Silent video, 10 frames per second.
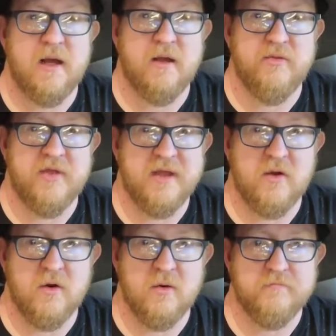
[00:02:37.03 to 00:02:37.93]
Uh, they
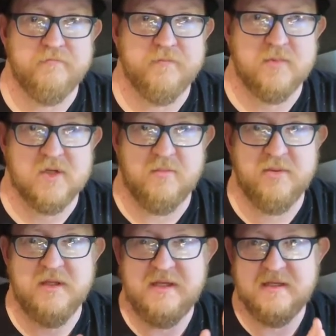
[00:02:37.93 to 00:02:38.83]
are
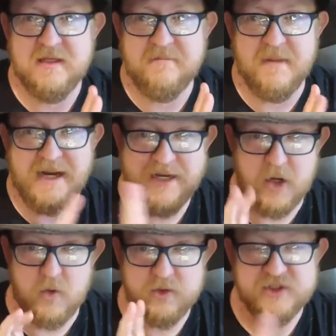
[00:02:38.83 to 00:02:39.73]
complete in my
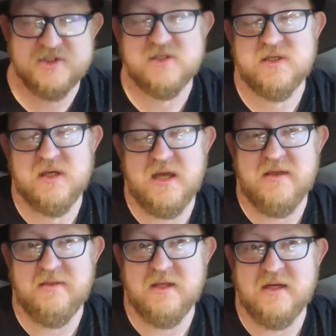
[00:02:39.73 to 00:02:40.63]
notes,
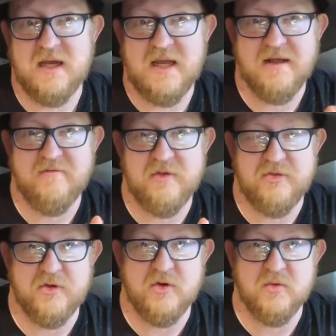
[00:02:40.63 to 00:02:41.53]
and then I have the
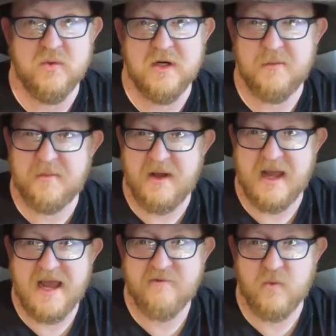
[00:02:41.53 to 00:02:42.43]
third one I'm
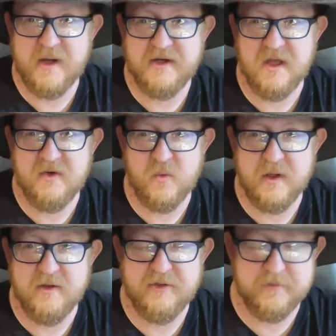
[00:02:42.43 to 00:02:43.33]
about halfway done
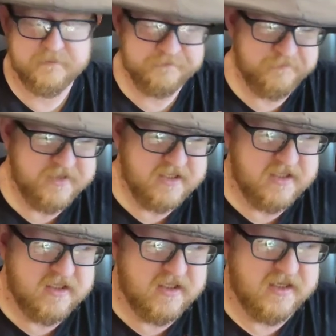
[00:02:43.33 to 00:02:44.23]
with.
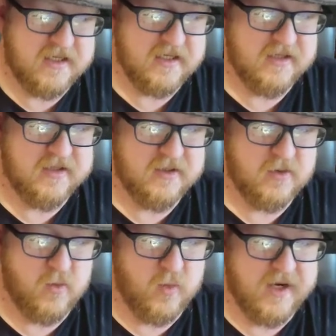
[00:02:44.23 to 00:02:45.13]
And
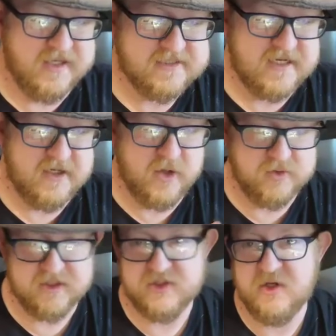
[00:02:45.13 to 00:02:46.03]
when I say
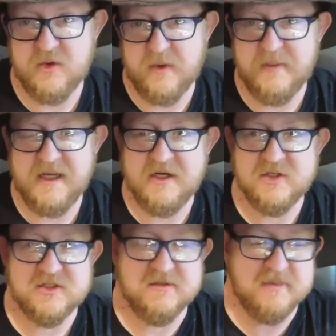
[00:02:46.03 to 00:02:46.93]
notes, I'll show you what I mean
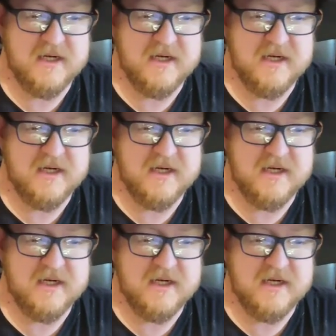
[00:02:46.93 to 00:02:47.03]
in just a